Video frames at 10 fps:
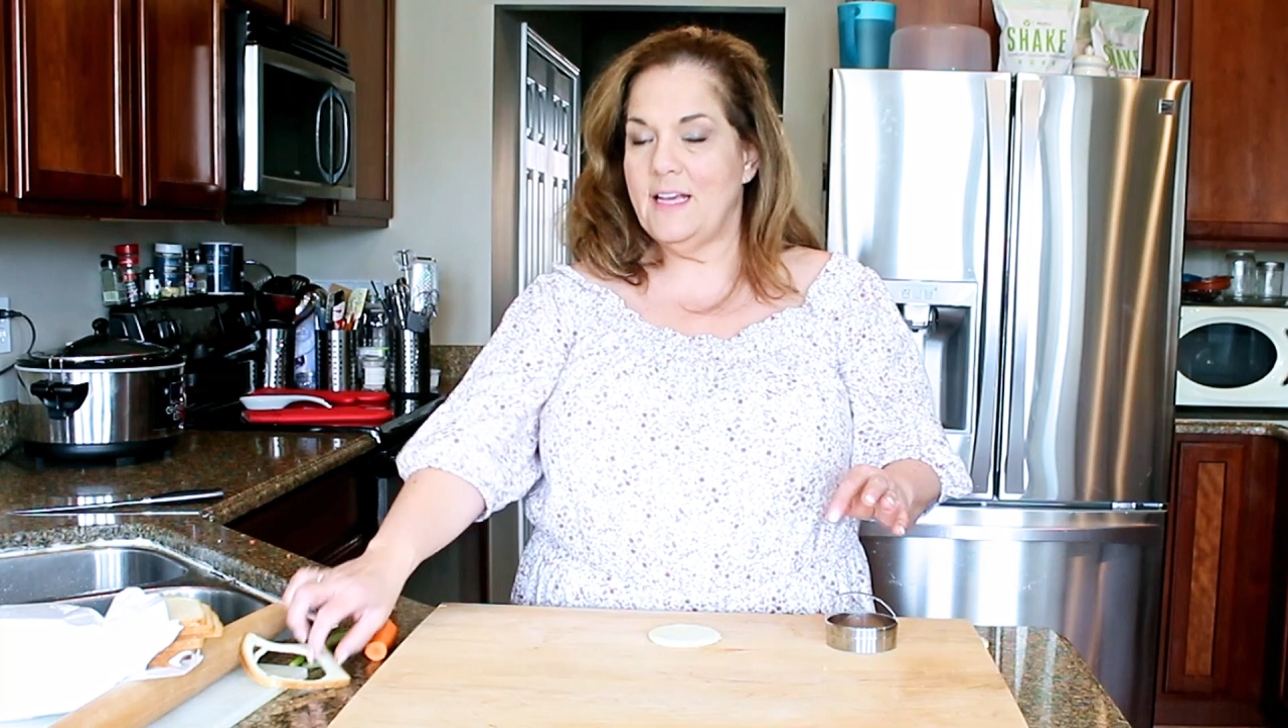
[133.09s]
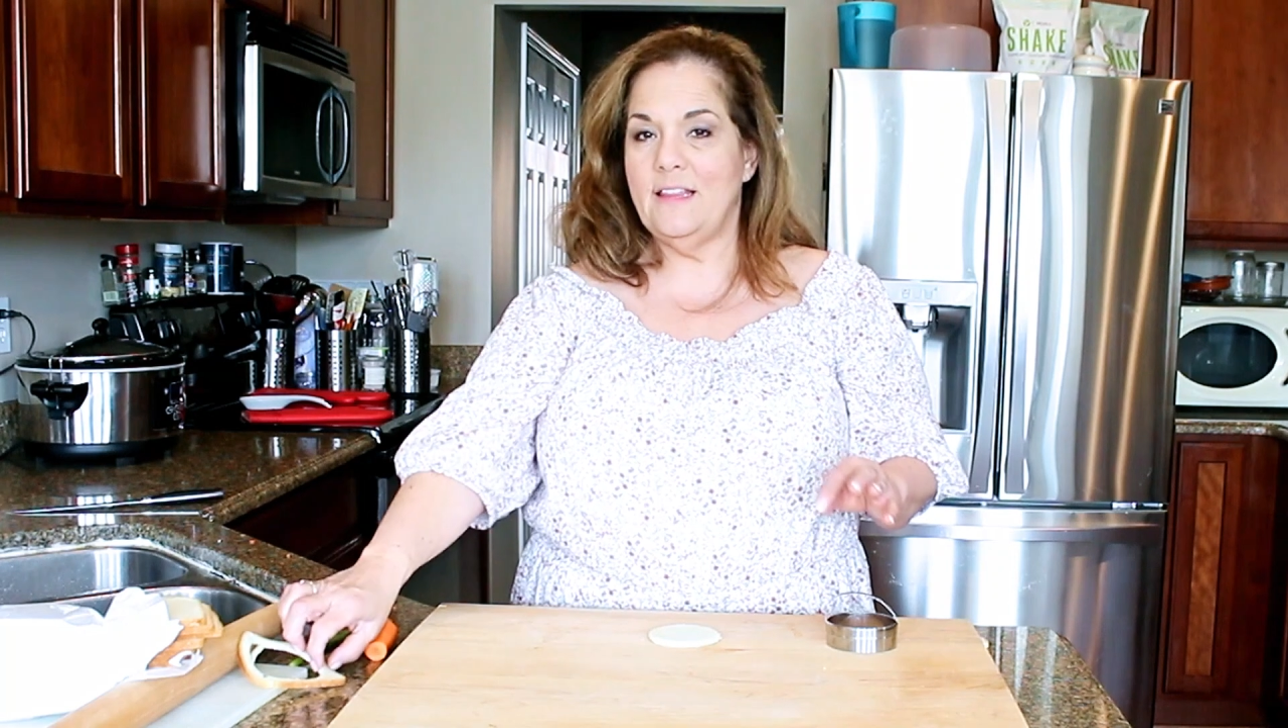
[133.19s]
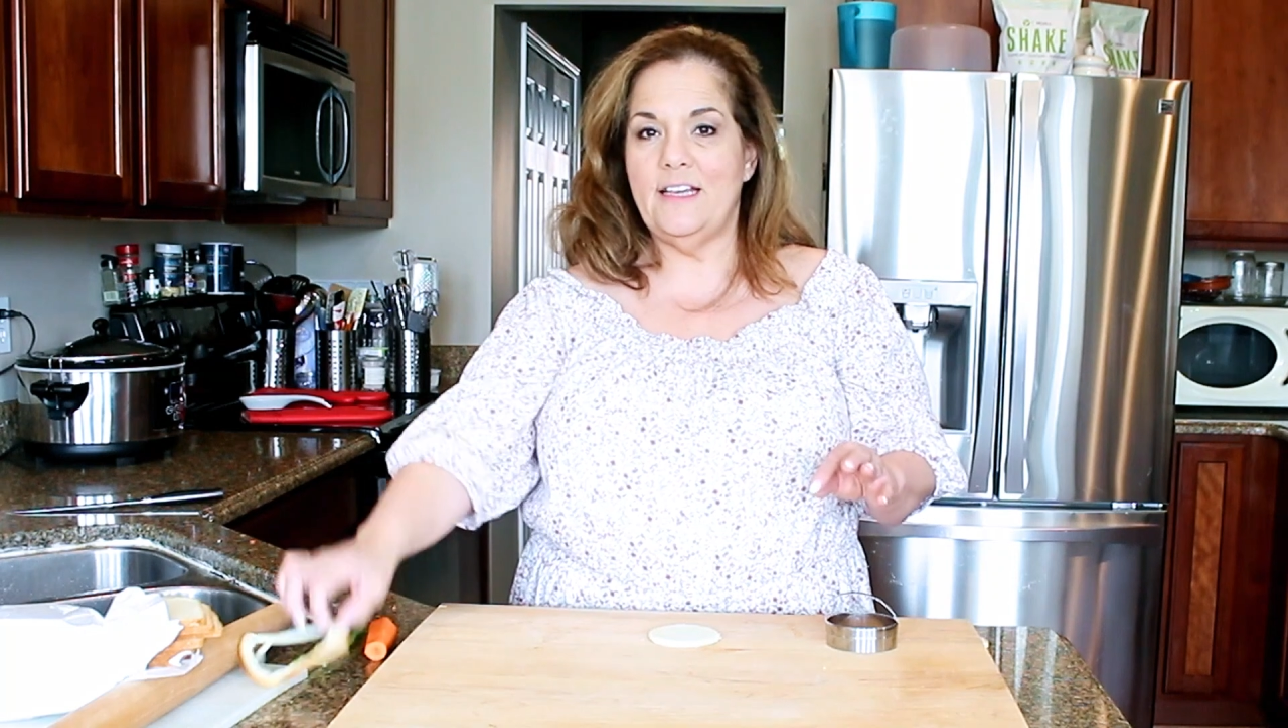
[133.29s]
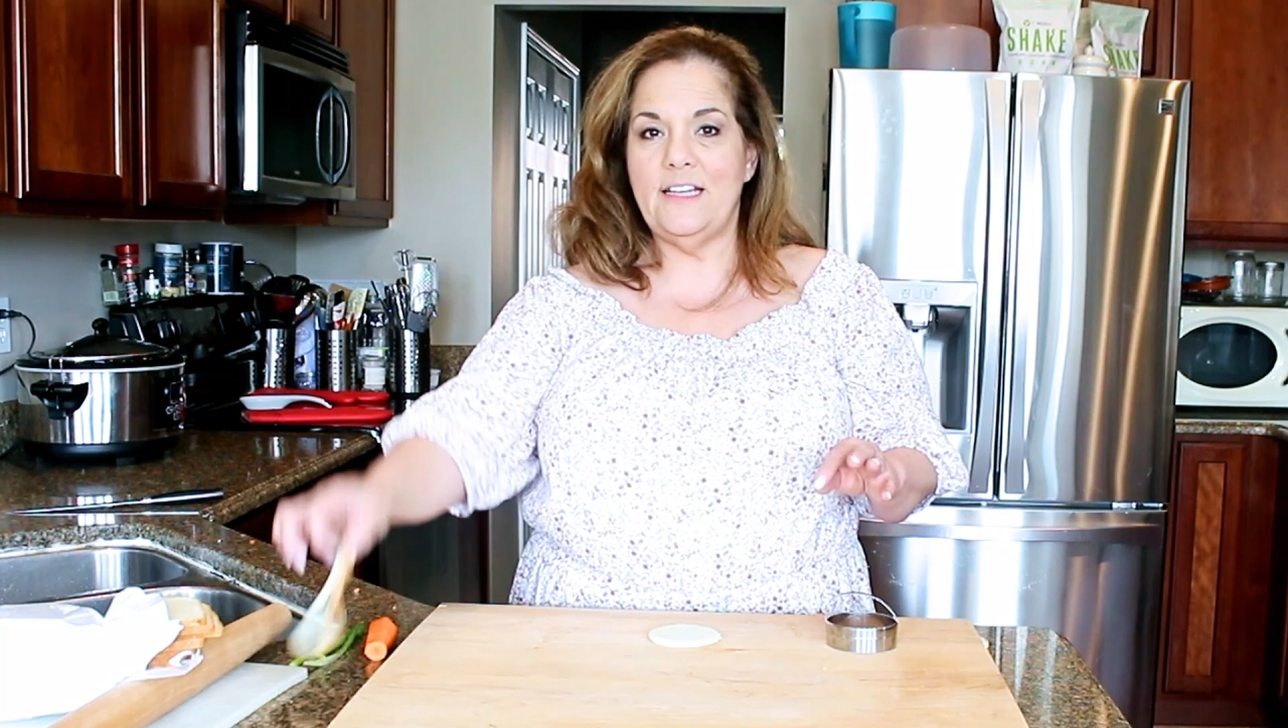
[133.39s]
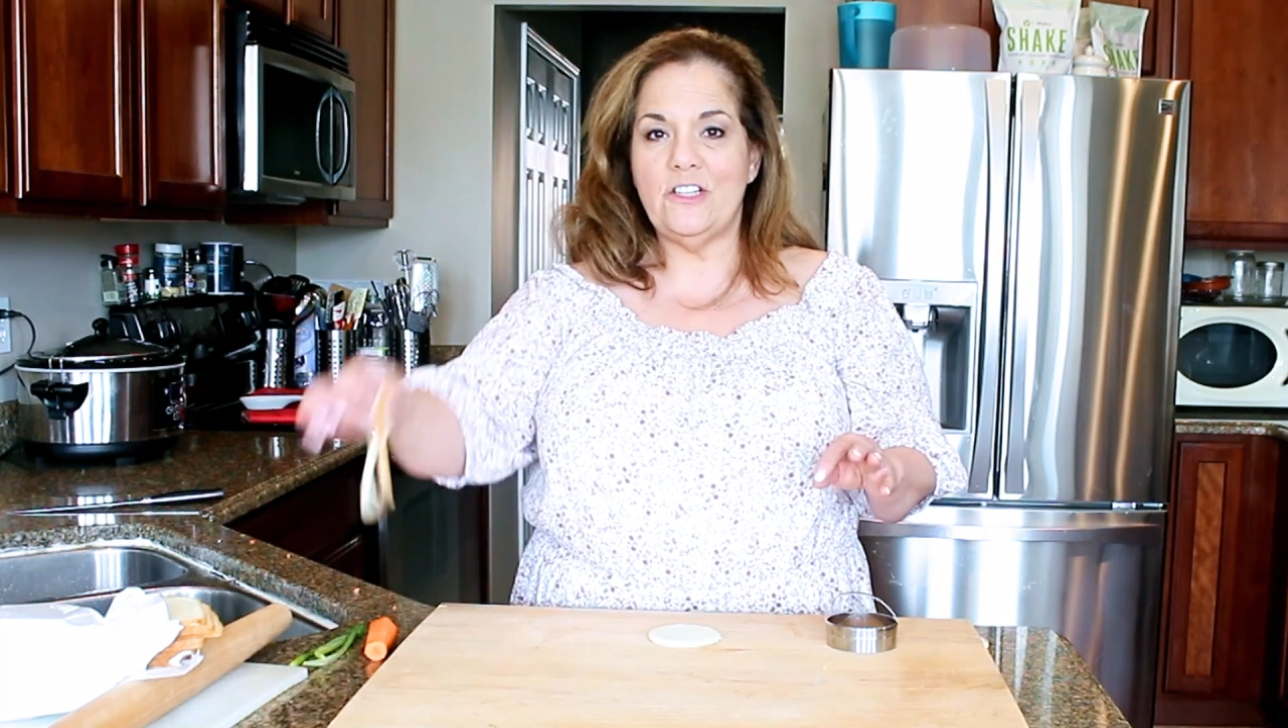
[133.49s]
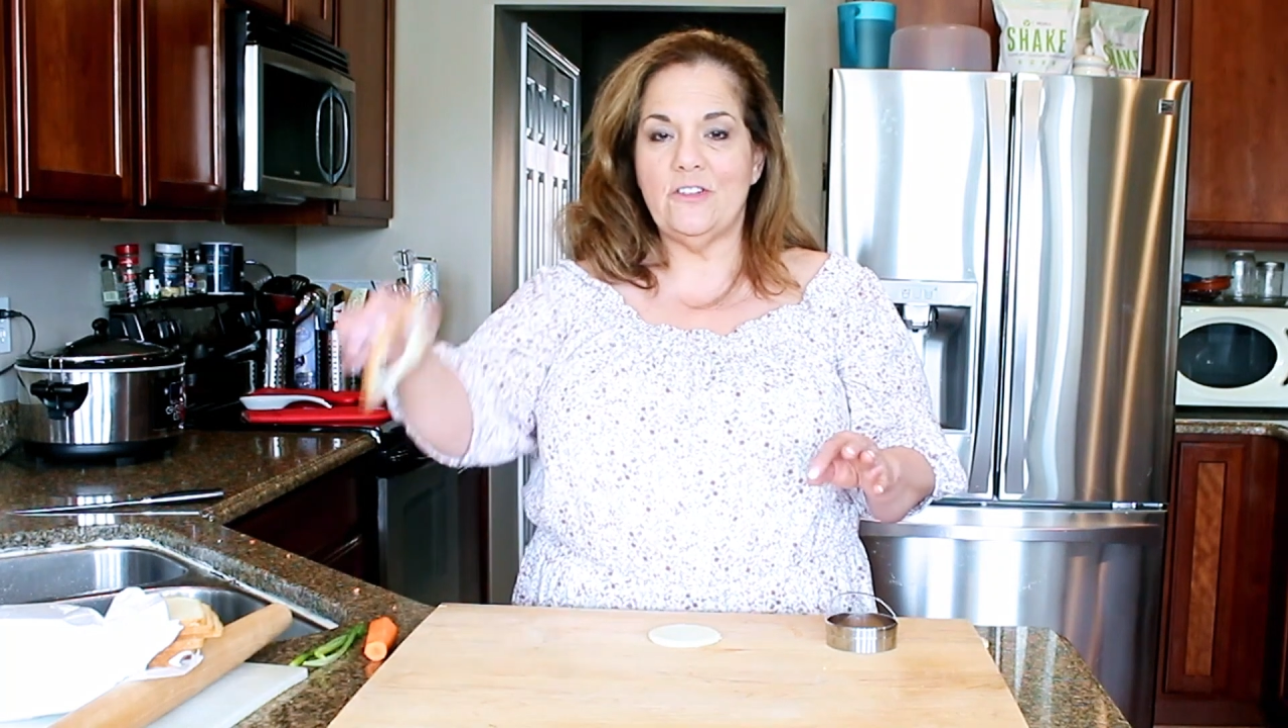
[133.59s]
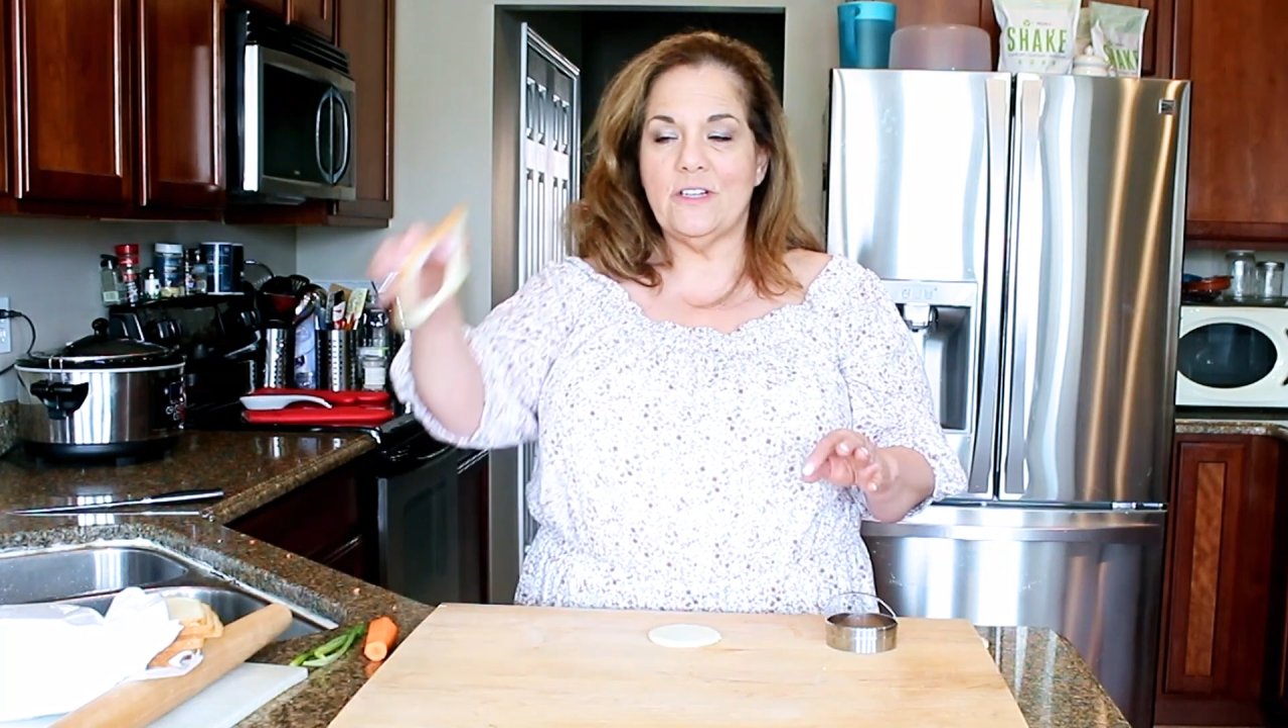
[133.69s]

These you